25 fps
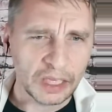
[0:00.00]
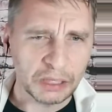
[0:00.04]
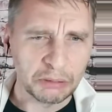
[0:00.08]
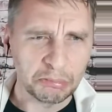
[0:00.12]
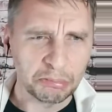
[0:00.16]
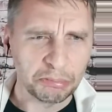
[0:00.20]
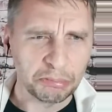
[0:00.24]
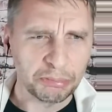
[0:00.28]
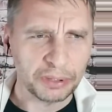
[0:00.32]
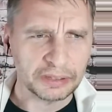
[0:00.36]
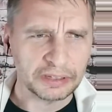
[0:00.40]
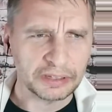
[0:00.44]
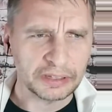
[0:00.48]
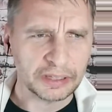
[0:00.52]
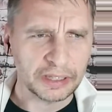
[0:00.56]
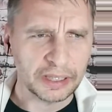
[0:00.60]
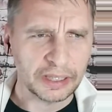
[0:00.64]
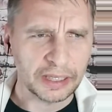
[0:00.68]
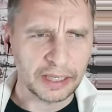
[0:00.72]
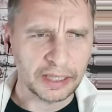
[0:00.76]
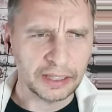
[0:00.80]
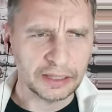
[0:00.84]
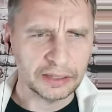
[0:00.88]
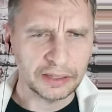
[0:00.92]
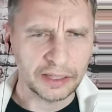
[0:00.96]
but
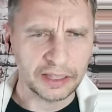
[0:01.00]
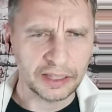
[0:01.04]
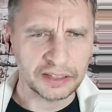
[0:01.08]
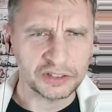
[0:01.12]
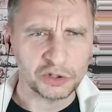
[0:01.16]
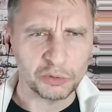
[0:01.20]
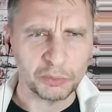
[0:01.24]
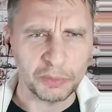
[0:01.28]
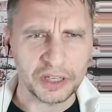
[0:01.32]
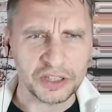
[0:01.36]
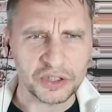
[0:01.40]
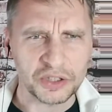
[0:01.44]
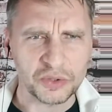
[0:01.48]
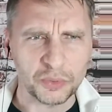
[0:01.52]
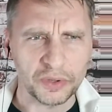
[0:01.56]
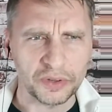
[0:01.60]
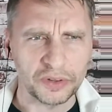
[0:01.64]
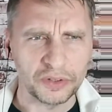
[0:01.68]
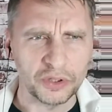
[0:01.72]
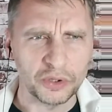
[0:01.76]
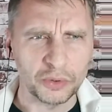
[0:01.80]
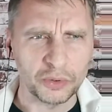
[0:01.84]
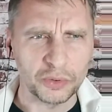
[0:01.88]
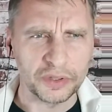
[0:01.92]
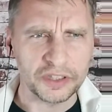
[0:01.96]
not so much
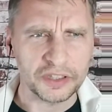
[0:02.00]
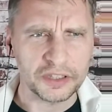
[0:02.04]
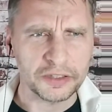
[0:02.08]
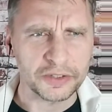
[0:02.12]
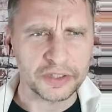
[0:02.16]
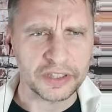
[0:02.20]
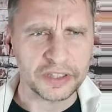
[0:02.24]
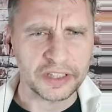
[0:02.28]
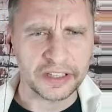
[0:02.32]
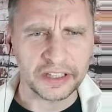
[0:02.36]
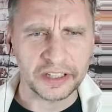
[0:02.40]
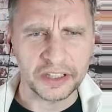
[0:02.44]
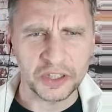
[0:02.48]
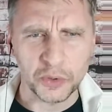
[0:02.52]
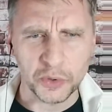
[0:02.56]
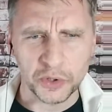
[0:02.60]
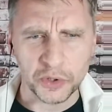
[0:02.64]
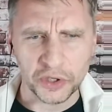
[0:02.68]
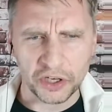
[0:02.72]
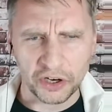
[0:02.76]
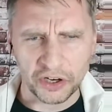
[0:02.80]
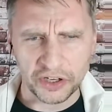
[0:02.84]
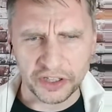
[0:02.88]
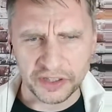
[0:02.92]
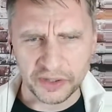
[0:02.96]
with newer. This looks like a newer
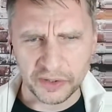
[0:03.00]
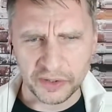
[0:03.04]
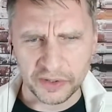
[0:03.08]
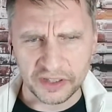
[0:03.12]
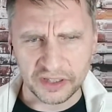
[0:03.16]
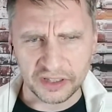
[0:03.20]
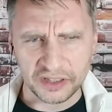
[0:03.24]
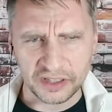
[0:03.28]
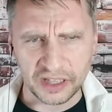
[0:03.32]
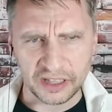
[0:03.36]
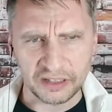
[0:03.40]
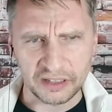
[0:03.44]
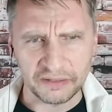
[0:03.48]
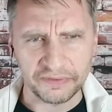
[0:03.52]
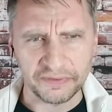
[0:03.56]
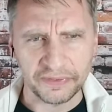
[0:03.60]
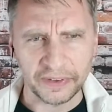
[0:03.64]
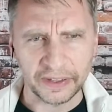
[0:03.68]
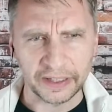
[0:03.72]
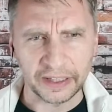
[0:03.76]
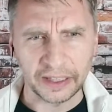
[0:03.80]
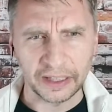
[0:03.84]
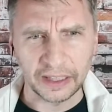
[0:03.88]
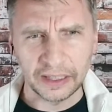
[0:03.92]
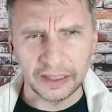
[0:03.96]
car, so this is kind of
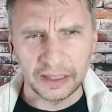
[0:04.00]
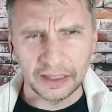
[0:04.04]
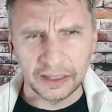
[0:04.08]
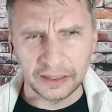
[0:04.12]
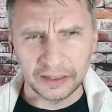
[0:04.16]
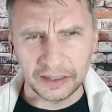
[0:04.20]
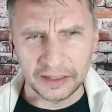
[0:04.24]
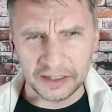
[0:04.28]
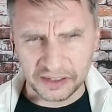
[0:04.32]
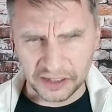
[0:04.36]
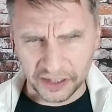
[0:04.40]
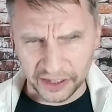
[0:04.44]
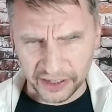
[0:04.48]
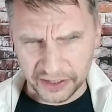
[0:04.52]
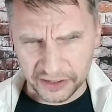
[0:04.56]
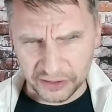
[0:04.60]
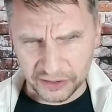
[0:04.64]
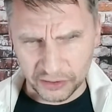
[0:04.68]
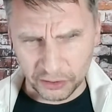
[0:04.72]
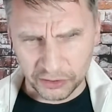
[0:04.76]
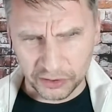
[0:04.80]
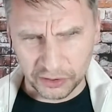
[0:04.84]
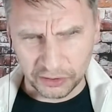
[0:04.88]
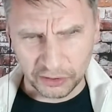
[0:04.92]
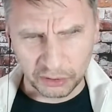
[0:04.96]
funny. These tires
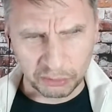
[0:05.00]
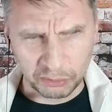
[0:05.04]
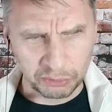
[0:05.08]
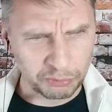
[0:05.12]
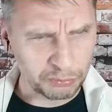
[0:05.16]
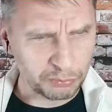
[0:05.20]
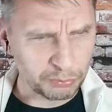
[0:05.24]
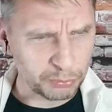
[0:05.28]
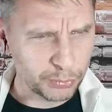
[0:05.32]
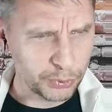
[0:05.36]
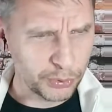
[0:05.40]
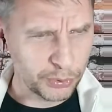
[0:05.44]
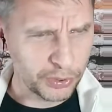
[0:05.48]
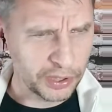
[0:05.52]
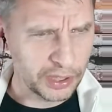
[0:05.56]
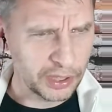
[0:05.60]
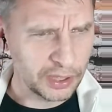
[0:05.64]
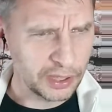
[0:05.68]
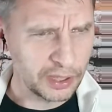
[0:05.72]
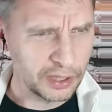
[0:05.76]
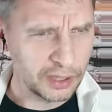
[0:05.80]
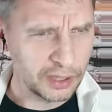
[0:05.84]
also look pretty